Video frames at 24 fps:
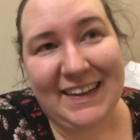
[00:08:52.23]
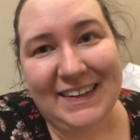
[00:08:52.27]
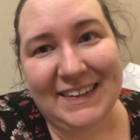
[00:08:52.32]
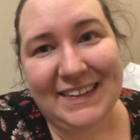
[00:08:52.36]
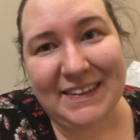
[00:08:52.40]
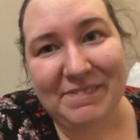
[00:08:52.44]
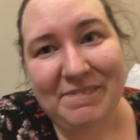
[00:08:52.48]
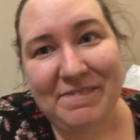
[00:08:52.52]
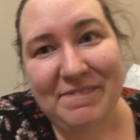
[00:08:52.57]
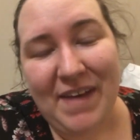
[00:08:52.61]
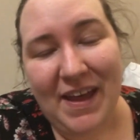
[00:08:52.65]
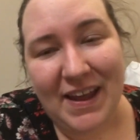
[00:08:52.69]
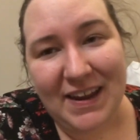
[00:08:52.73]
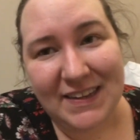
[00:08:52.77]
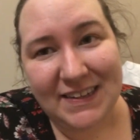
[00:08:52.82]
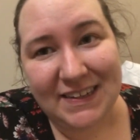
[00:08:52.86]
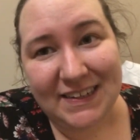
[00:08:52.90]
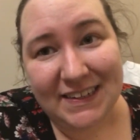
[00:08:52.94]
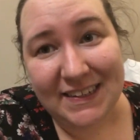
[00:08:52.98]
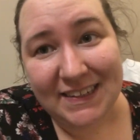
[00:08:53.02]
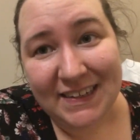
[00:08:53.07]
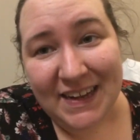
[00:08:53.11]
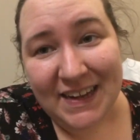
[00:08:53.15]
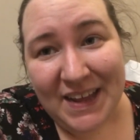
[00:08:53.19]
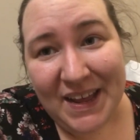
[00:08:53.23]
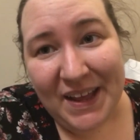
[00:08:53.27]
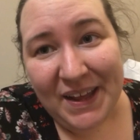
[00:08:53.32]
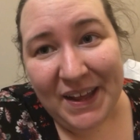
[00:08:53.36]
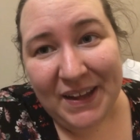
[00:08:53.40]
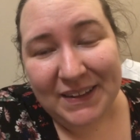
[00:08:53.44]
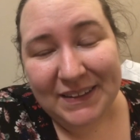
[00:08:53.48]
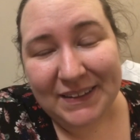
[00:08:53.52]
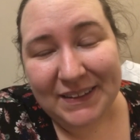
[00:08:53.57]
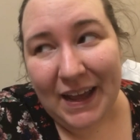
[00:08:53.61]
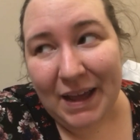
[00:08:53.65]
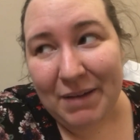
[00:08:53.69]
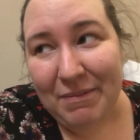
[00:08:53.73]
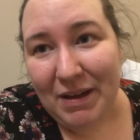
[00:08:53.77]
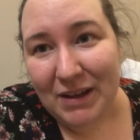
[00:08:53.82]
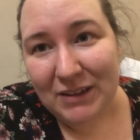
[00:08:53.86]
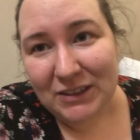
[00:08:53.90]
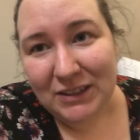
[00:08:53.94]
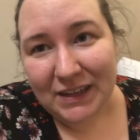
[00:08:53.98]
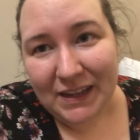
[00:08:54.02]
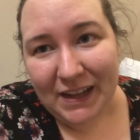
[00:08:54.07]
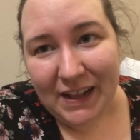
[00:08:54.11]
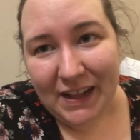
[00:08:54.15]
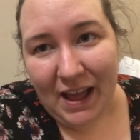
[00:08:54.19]
it is infected so I'm
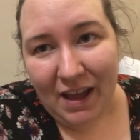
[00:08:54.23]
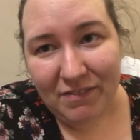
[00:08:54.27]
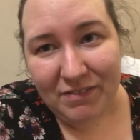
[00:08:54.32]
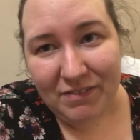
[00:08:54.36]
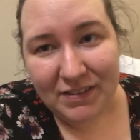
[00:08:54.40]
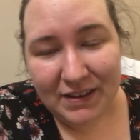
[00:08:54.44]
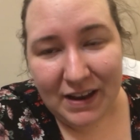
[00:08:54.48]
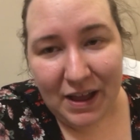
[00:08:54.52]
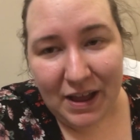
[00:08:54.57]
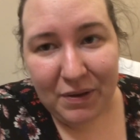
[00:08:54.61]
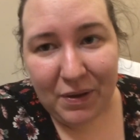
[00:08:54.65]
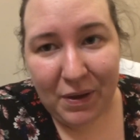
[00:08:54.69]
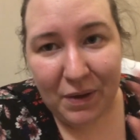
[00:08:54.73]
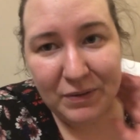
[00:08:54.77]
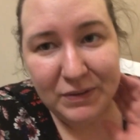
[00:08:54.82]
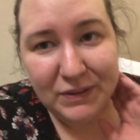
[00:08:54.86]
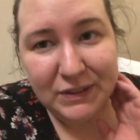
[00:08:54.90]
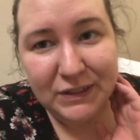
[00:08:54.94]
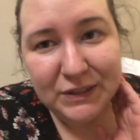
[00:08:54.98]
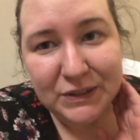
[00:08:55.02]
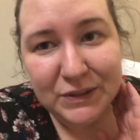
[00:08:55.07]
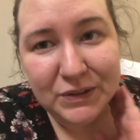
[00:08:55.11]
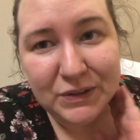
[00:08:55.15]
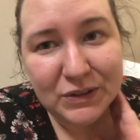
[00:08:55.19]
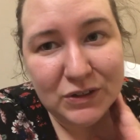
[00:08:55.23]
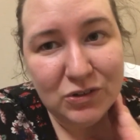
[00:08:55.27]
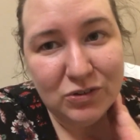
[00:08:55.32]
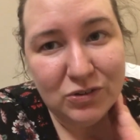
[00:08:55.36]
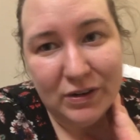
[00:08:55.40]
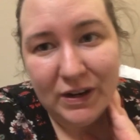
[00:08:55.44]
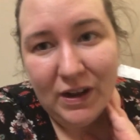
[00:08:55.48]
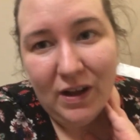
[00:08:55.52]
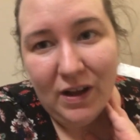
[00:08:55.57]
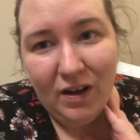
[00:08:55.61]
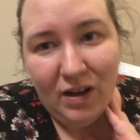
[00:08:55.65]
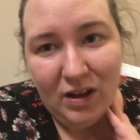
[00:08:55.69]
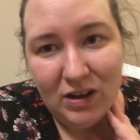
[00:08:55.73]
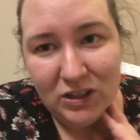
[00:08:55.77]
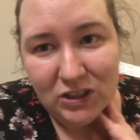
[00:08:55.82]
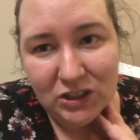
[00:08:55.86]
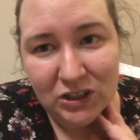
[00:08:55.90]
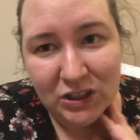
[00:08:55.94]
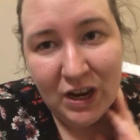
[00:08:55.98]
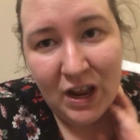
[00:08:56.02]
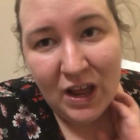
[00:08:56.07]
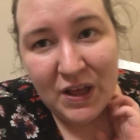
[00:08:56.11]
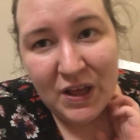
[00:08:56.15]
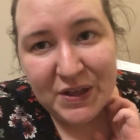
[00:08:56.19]
actually going to have to now go to the
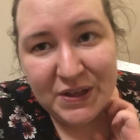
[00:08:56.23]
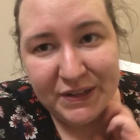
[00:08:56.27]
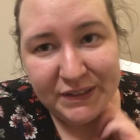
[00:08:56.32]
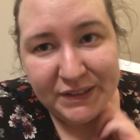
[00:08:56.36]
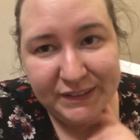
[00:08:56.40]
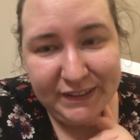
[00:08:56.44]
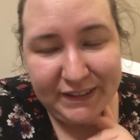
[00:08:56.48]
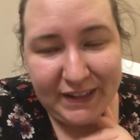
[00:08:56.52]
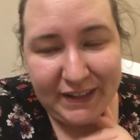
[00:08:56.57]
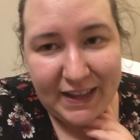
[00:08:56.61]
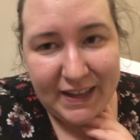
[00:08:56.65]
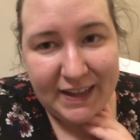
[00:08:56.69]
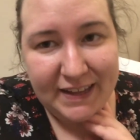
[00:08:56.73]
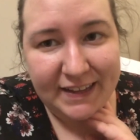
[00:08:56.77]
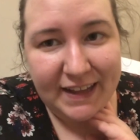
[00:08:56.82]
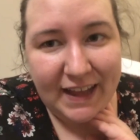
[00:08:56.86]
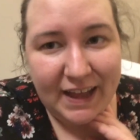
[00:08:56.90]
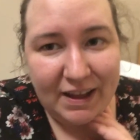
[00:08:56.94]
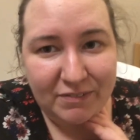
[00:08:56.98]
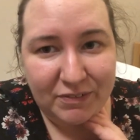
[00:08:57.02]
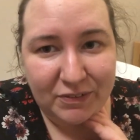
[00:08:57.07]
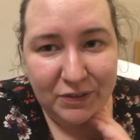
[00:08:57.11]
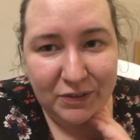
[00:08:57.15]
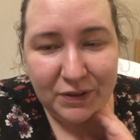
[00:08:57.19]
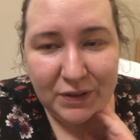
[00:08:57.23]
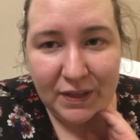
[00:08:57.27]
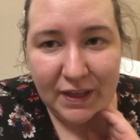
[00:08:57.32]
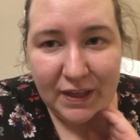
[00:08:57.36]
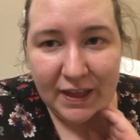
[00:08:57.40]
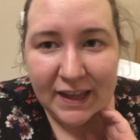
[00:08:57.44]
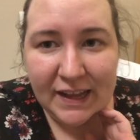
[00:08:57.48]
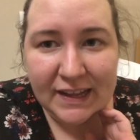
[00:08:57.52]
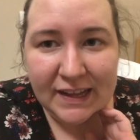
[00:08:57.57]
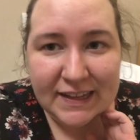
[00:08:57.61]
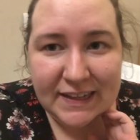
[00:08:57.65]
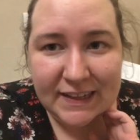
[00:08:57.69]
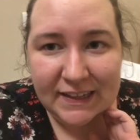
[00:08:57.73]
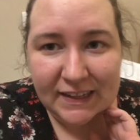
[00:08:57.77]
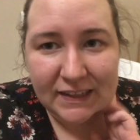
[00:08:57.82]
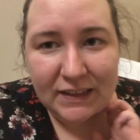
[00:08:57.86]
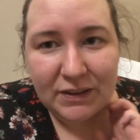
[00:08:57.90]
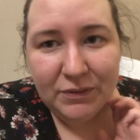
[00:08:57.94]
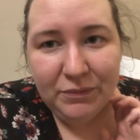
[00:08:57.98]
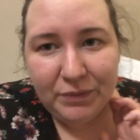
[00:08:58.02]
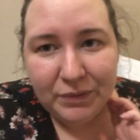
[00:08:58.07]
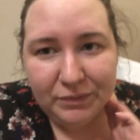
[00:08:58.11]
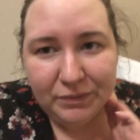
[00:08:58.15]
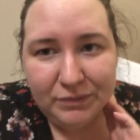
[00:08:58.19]
triage so they can have a look at it,
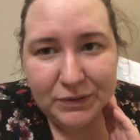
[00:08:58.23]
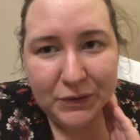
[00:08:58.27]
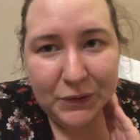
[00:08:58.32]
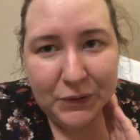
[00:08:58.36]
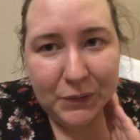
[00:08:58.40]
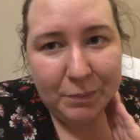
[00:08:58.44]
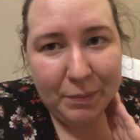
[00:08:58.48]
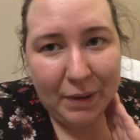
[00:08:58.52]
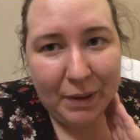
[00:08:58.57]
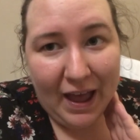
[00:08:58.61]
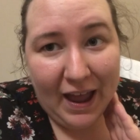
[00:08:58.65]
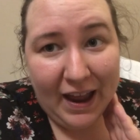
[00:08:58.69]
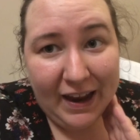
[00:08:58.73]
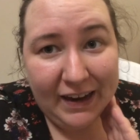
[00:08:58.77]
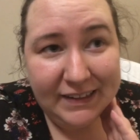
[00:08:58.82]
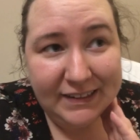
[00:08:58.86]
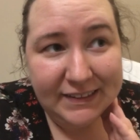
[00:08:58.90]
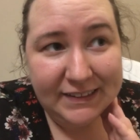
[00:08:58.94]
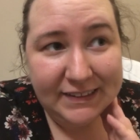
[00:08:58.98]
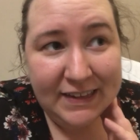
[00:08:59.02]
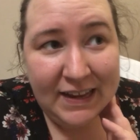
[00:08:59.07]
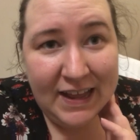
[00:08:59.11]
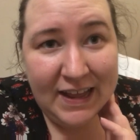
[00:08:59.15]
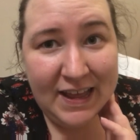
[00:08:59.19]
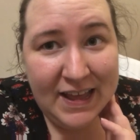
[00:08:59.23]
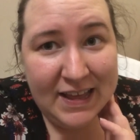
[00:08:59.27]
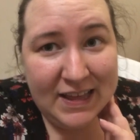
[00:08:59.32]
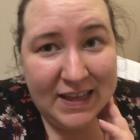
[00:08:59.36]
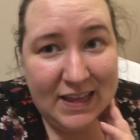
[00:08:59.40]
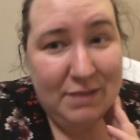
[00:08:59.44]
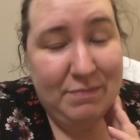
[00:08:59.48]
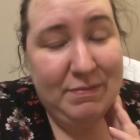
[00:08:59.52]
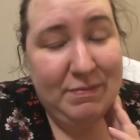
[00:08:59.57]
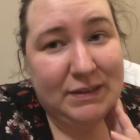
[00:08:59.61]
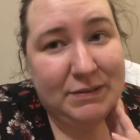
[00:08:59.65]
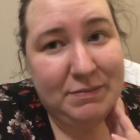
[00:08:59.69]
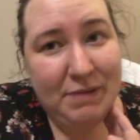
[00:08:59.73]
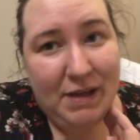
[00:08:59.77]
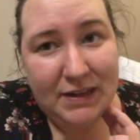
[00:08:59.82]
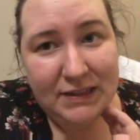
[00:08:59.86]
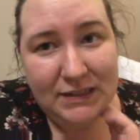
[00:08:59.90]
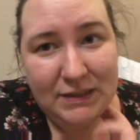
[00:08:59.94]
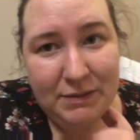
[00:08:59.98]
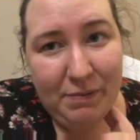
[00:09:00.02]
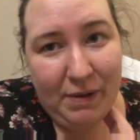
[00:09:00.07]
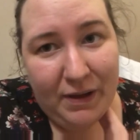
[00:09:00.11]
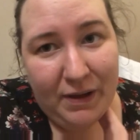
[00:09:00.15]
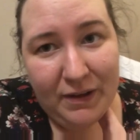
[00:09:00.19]
clean the wound up and give me some
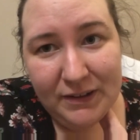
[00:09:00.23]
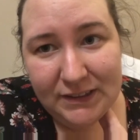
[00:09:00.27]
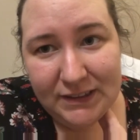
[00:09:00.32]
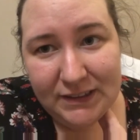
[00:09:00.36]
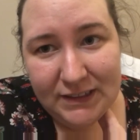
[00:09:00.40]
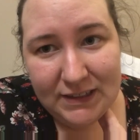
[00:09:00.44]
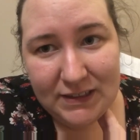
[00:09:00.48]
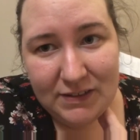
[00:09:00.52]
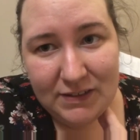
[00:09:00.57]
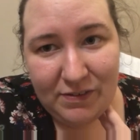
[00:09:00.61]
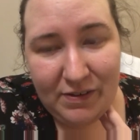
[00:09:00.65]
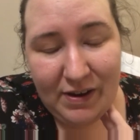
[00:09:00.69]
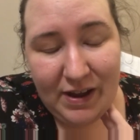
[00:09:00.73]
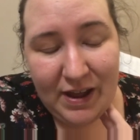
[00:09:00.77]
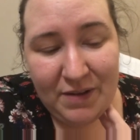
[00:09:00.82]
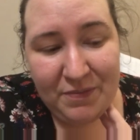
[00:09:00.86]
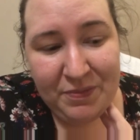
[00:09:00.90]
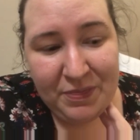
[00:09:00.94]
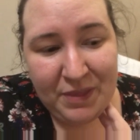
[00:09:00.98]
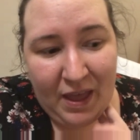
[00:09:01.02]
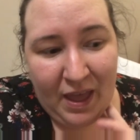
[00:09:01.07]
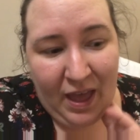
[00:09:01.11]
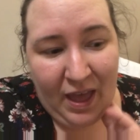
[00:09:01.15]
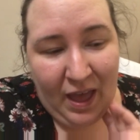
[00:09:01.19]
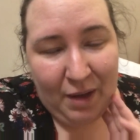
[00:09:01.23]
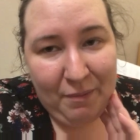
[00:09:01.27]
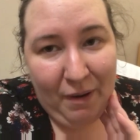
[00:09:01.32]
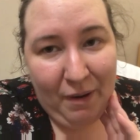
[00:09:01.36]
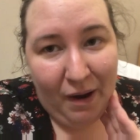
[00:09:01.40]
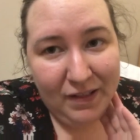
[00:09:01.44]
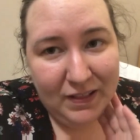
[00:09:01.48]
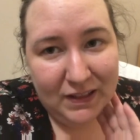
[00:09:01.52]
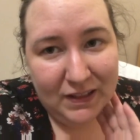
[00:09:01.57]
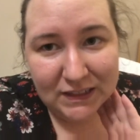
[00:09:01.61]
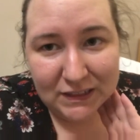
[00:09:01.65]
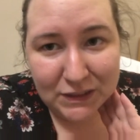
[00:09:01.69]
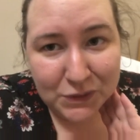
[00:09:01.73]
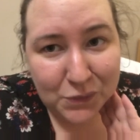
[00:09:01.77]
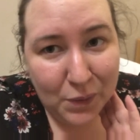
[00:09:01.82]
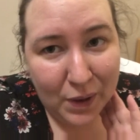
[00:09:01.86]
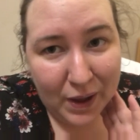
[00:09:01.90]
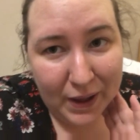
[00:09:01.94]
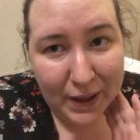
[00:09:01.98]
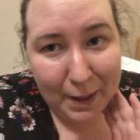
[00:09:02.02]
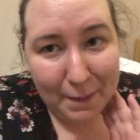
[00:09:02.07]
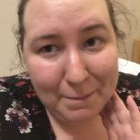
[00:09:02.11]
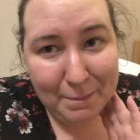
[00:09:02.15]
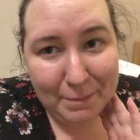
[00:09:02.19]
antibiotics for it. Apparently there's
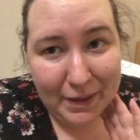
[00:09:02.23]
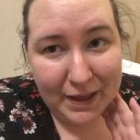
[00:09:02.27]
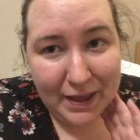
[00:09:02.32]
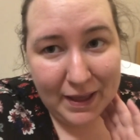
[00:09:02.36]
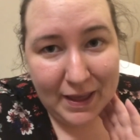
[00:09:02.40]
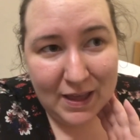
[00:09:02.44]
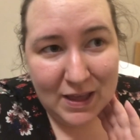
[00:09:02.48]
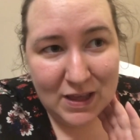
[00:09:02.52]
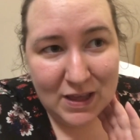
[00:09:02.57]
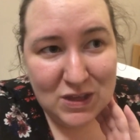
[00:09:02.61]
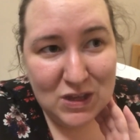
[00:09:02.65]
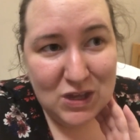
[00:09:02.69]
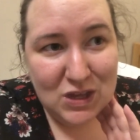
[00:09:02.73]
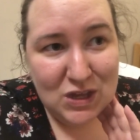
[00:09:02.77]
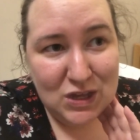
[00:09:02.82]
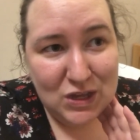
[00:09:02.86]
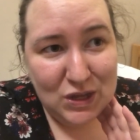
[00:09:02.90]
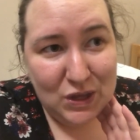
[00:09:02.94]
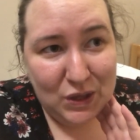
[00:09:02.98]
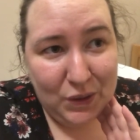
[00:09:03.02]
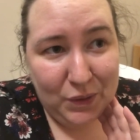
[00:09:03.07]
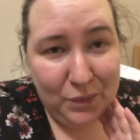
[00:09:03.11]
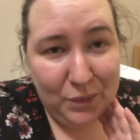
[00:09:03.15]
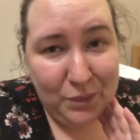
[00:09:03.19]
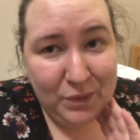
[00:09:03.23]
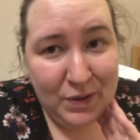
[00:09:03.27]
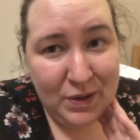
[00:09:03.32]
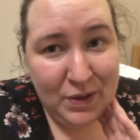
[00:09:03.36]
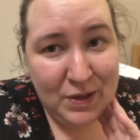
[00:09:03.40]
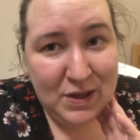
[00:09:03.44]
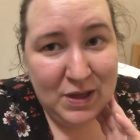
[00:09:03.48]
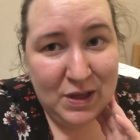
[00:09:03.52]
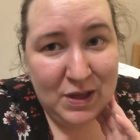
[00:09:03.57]
quite a big queue